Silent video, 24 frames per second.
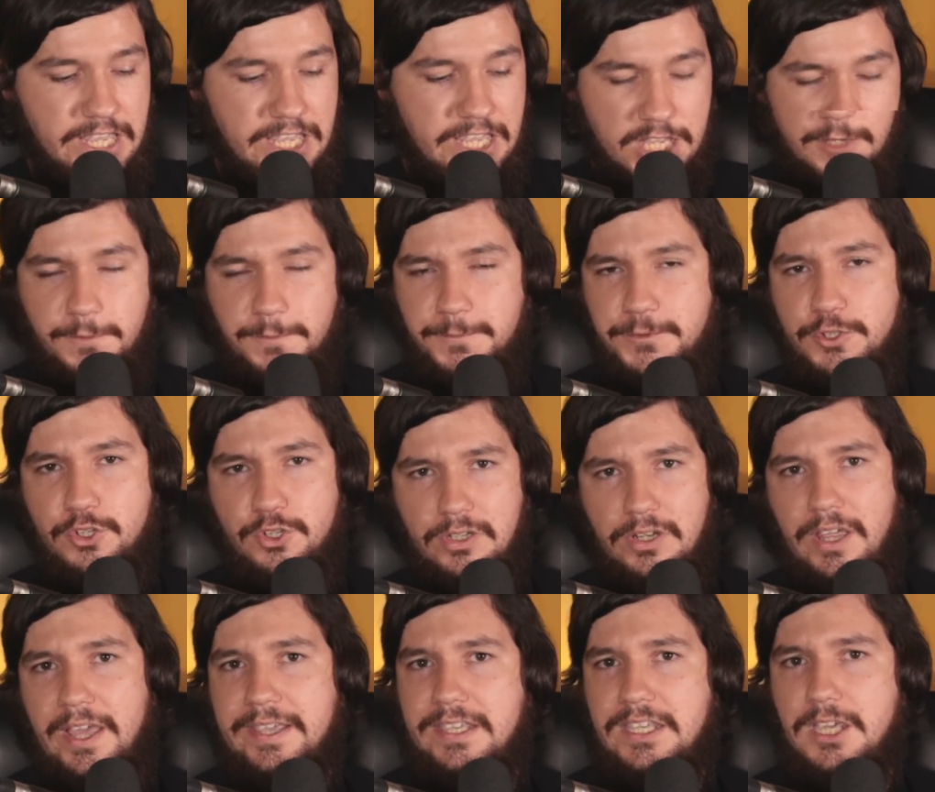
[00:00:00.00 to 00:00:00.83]
If
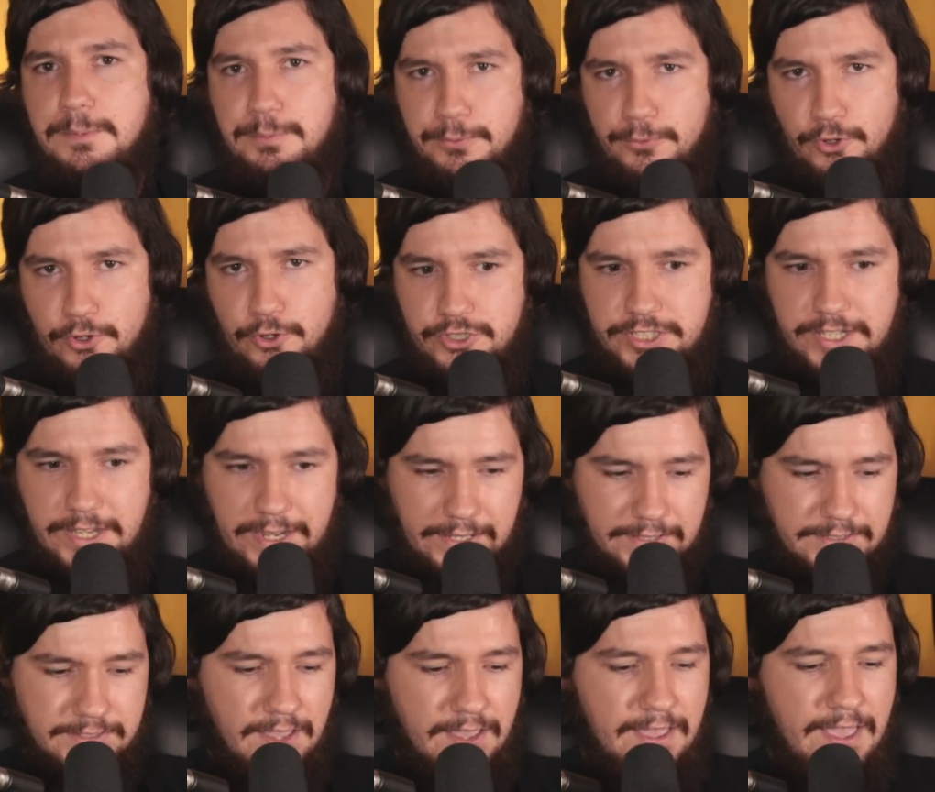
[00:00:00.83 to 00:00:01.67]
you like a
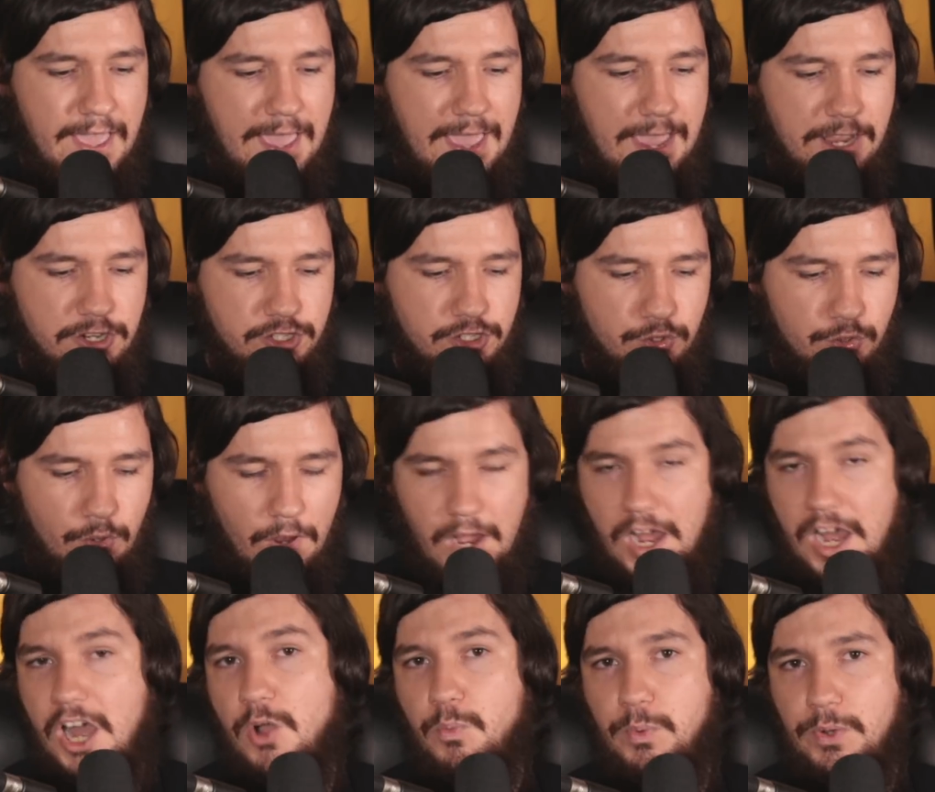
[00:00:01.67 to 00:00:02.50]
project and you
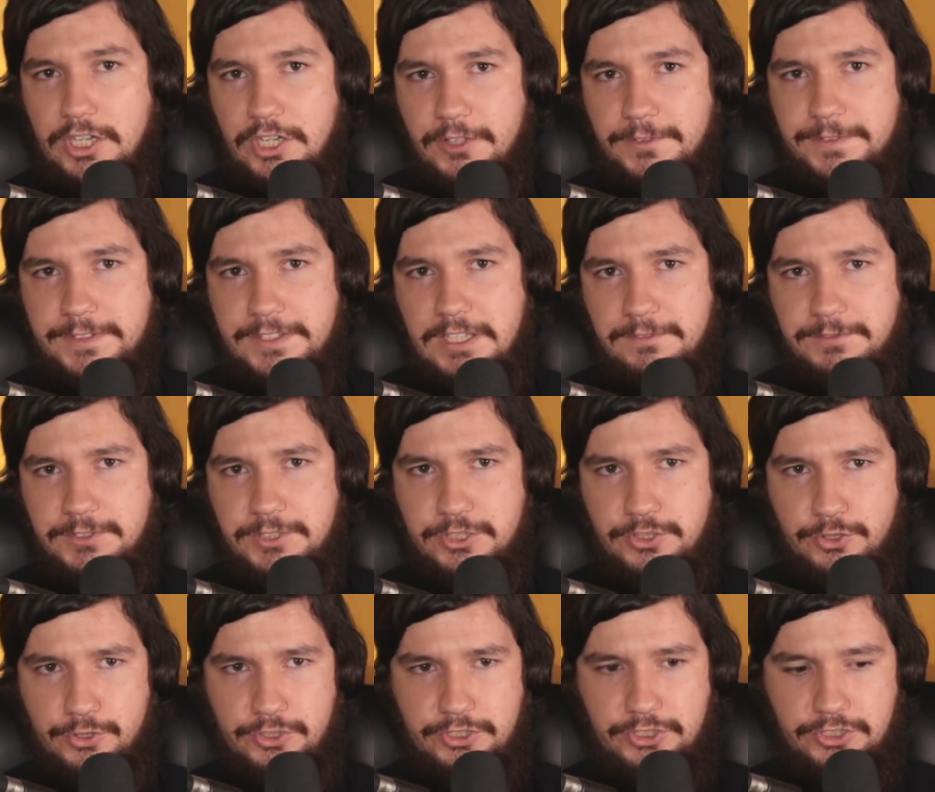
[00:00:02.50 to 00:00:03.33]
are well off enough
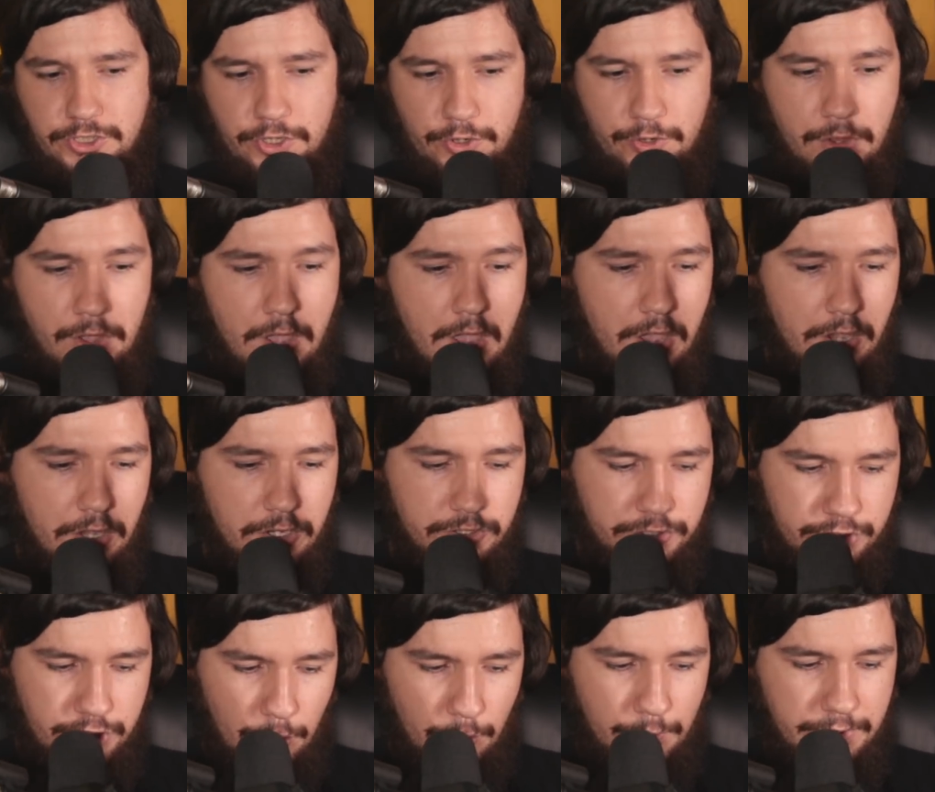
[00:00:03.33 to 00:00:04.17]
to do so,
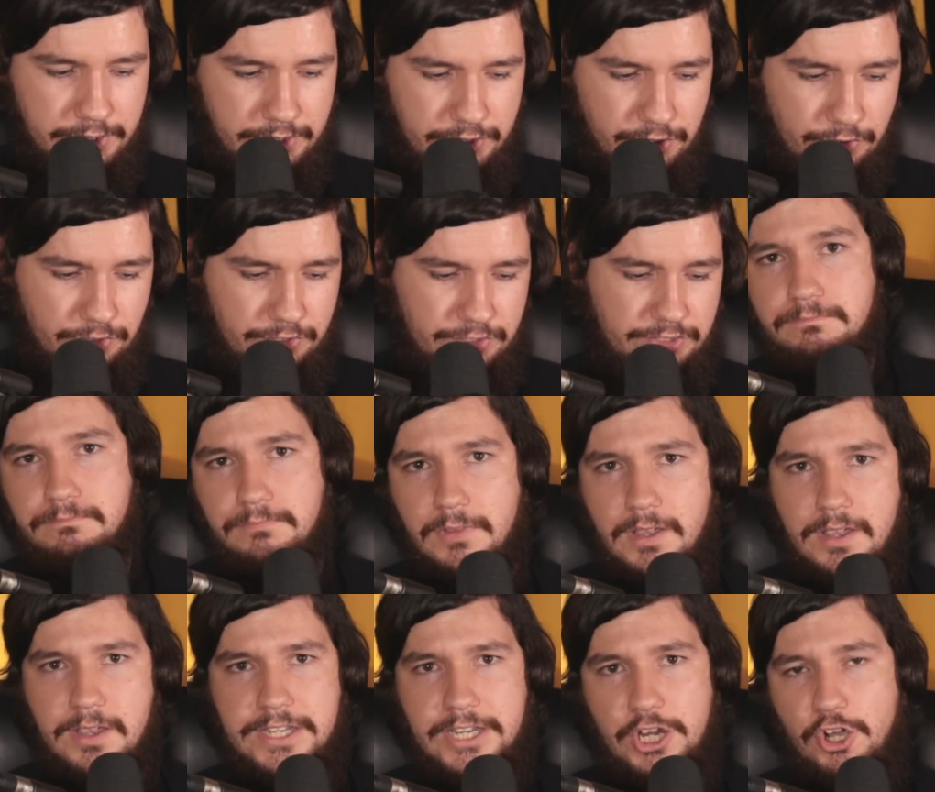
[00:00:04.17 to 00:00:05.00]
go and do so.
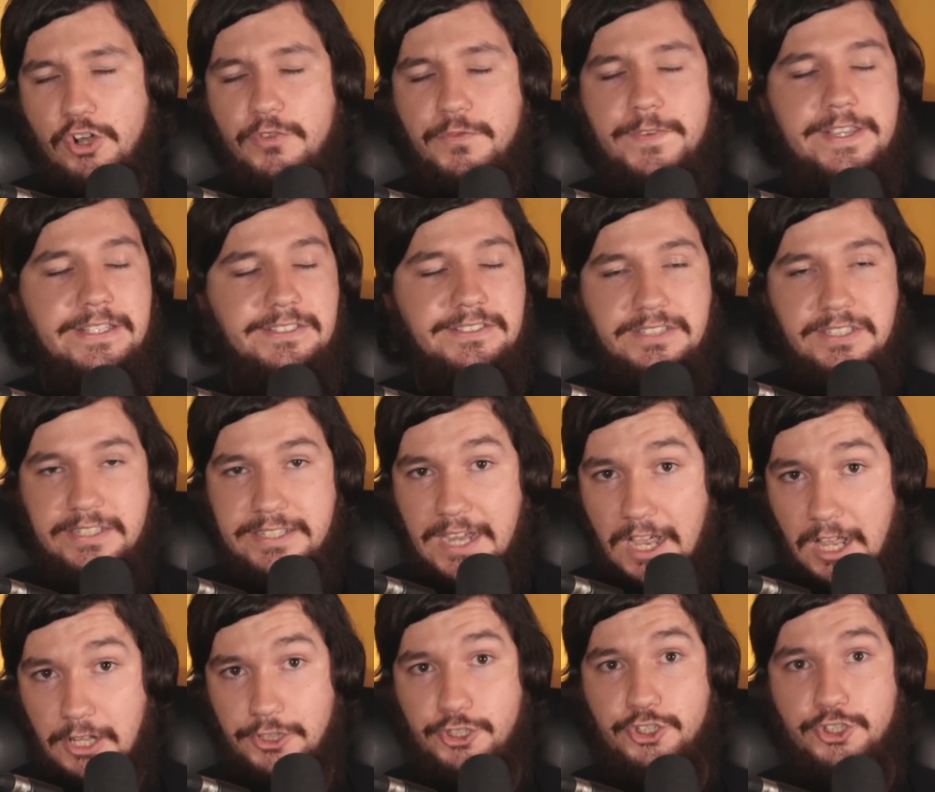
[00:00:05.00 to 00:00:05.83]
Now,
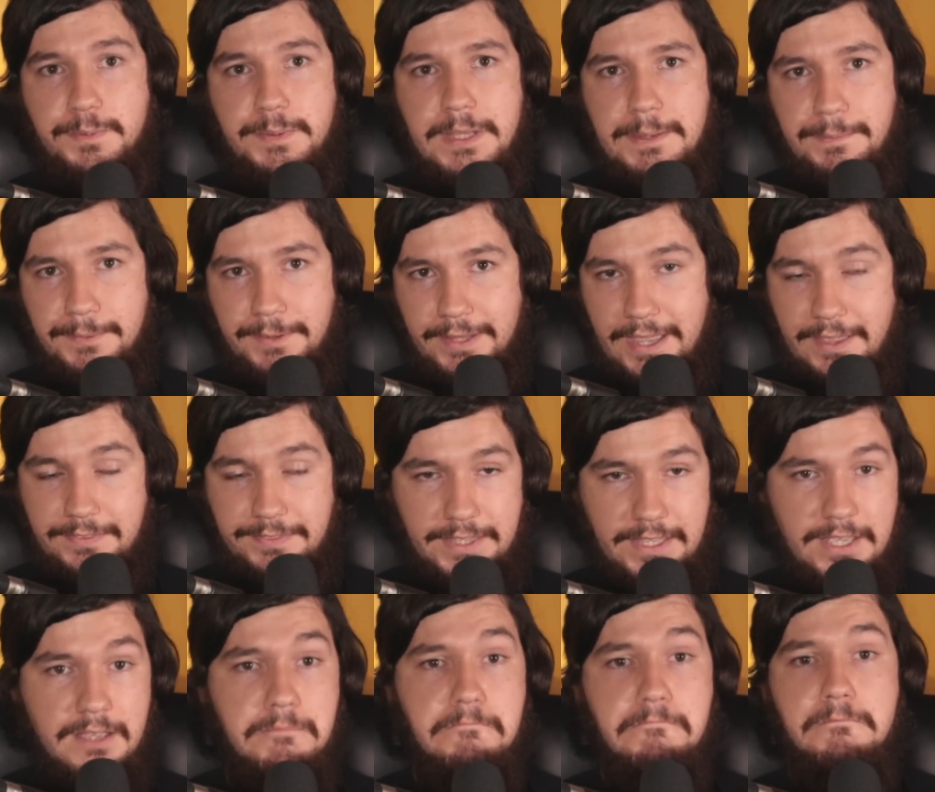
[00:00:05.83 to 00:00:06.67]
obviously, a lot of people
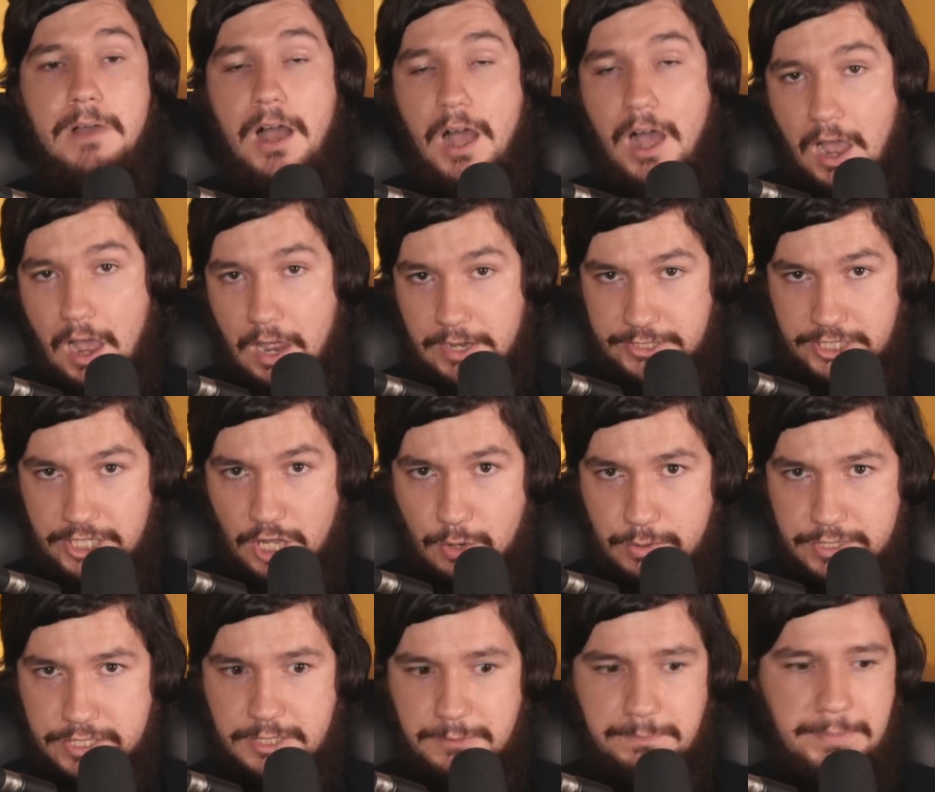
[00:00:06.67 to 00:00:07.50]
out there aren't
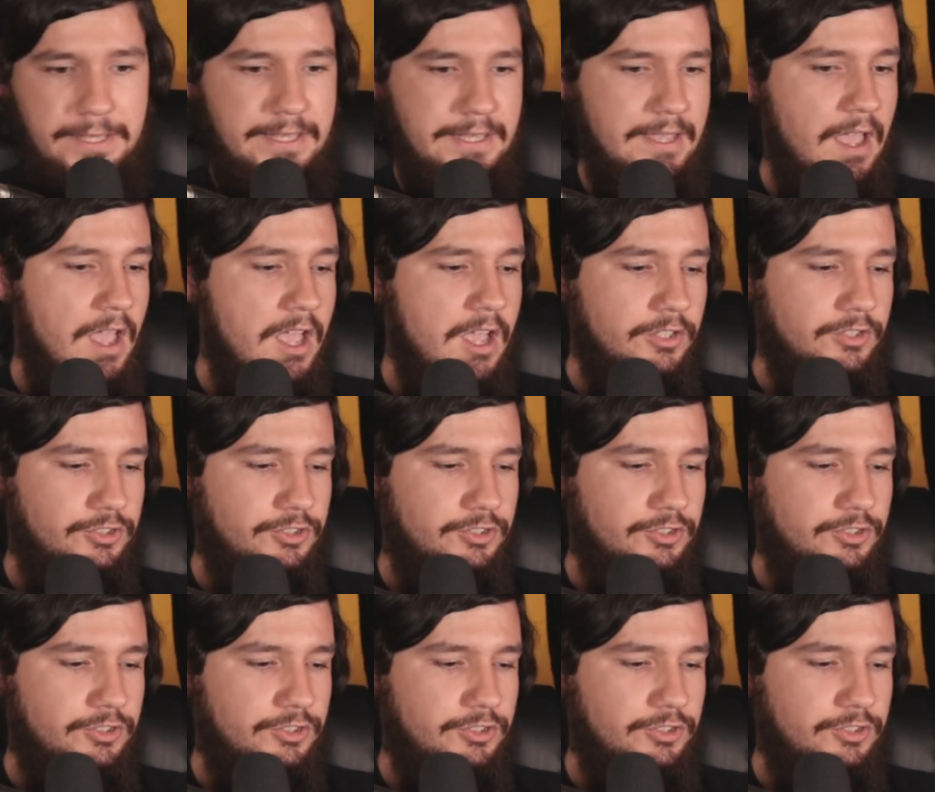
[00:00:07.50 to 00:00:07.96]
going to be.